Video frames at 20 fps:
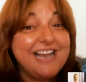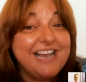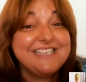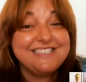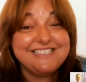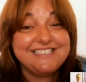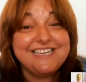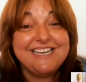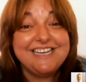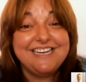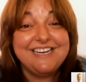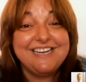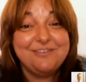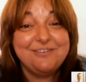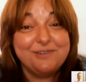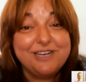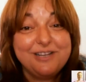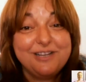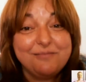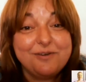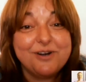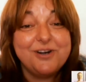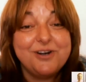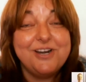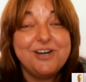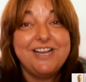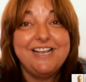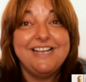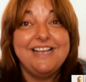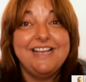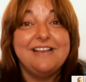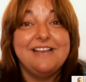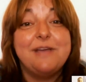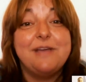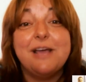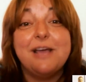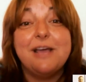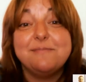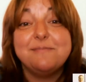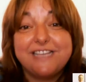guys studying Wilber, and
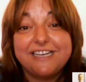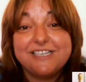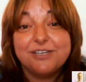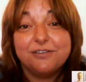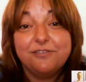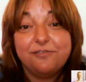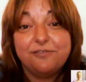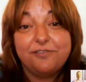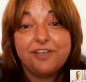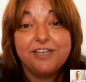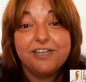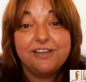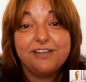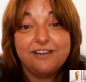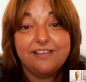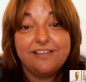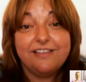perhaps they don't feel,